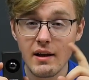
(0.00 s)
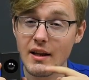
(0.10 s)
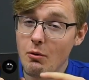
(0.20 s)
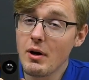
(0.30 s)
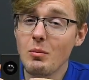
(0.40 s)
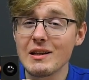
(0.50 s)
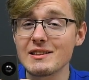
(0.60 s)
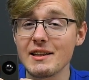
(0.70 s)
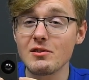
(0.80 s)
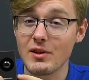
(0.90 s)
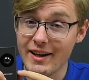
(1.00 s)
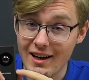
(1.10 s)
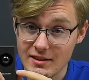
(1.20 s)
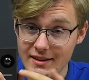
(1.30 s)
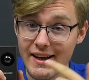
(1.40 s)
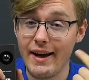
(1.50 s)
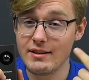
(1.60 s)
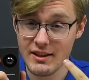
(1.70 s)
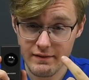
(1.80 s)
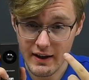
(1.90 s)
Now, what I'm gonna tell regarding a
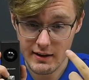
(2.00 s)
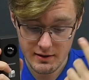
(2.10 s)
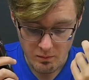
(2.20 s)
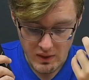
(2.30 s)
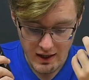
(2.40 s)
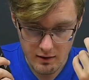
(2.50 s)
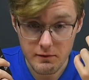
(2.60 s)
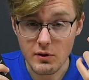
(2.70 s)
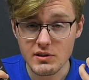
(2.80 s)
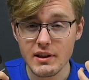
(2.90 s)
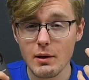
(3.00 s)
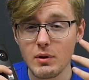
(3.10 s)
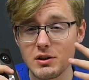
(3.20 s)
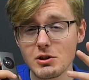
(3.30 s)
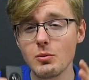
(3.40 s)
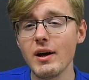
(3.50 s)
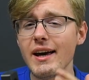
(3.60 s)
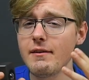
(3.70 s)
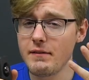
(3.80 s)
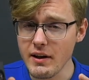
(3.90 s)
device. And firstly, I want to show you
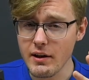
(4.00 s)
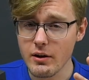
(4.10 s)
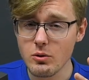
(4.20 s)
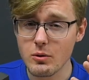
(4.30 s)
a video